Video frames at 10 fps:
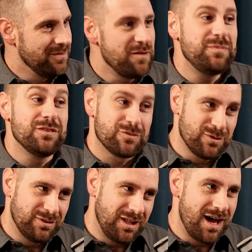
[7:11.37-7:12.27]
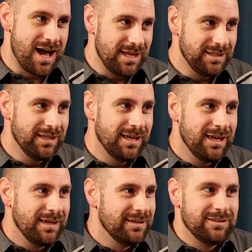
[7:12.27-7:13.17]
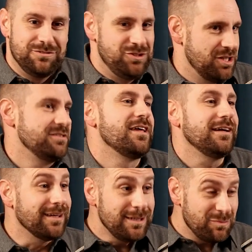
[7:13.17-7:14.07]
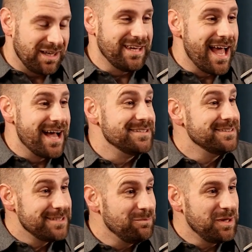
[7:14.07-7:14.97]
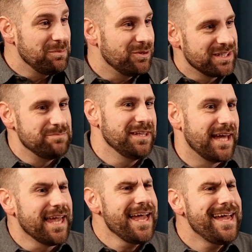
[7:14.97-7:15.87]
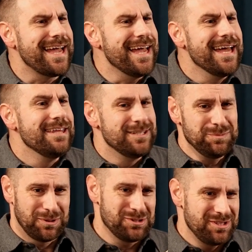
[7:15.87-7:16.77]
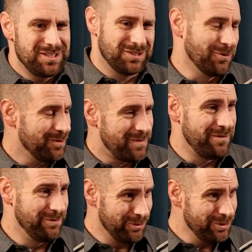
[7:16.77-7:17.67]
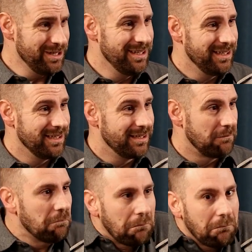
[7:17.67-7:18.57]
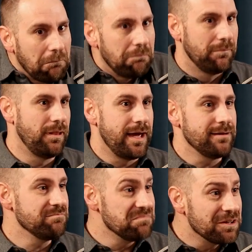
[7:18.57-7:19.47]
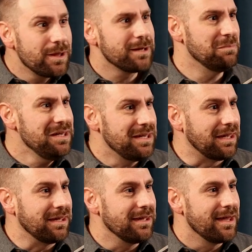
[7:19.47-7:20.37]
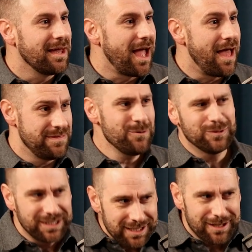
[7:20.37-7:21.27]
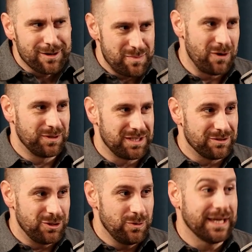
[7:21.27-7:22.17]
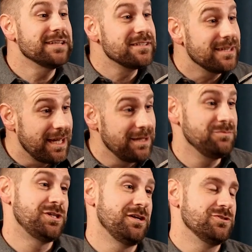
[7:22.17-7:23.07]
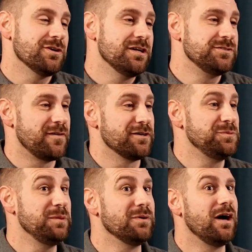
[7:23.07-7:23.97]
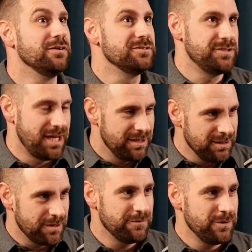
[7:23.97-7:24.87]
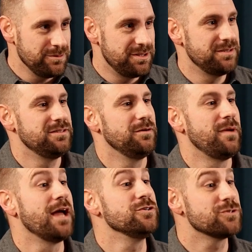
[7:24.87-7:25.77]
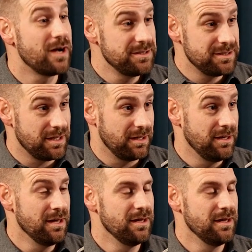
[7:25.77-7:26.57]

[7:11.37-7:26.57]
They've been through a lot, just like anybody has. And then people can be like, hey, this person that's growing my food, like, they're like me. And they really care about what they're doing. It's a game changer as far as people understanding their food system and trusting